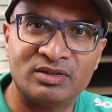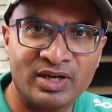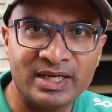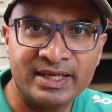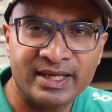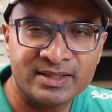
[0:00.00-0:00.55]

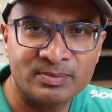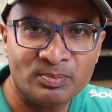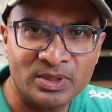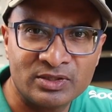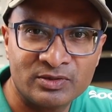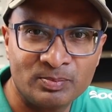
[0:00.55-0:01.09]
try and take this
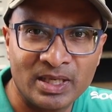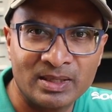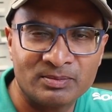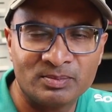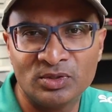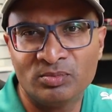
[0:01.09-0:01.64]
piece of
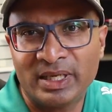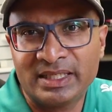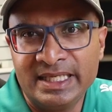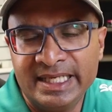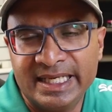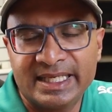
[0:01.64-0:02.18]
spare, you
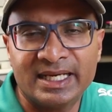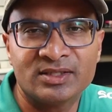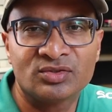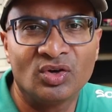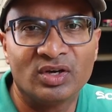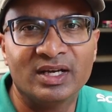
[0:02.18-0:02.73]
might need it, and
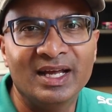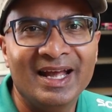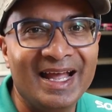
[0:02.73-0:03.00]
so on.